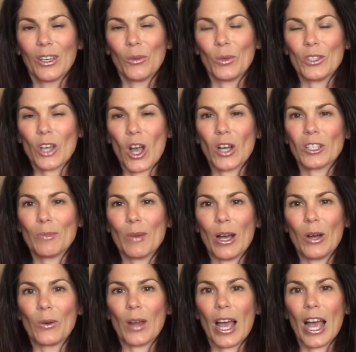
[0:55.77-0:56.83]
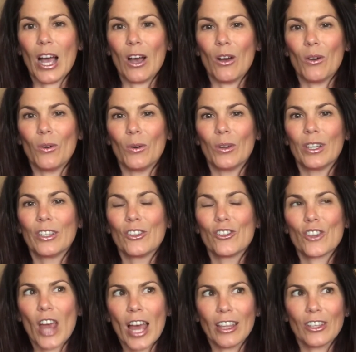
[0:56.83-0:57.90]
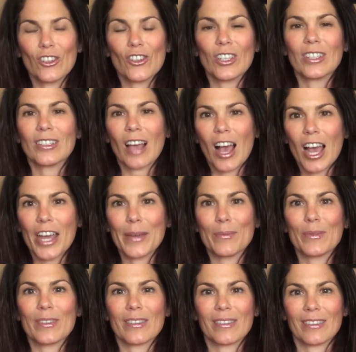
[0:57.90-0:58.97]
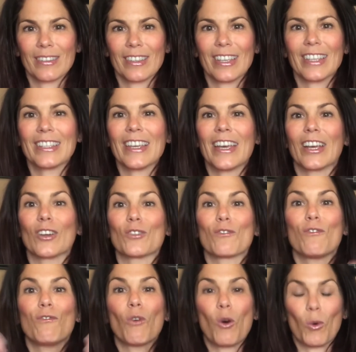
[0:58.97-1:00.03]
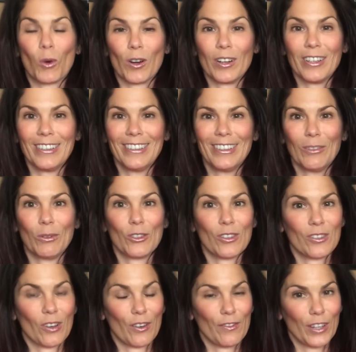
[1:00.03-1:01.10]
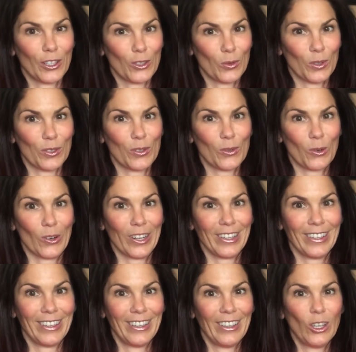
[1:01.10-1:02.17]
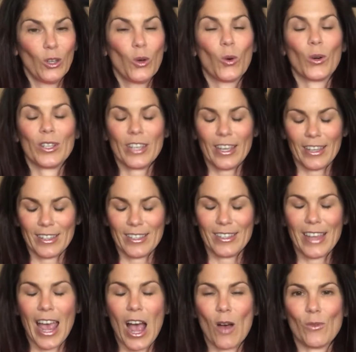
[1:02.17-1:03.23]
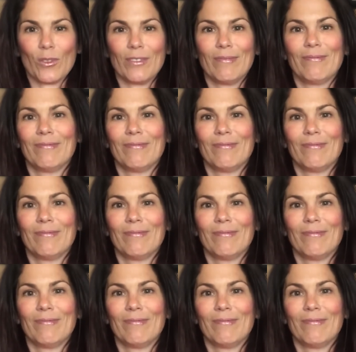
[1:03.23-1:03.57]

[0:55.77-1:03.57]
We talked about how challenging times can take us forward, which is our victory story, or take us down,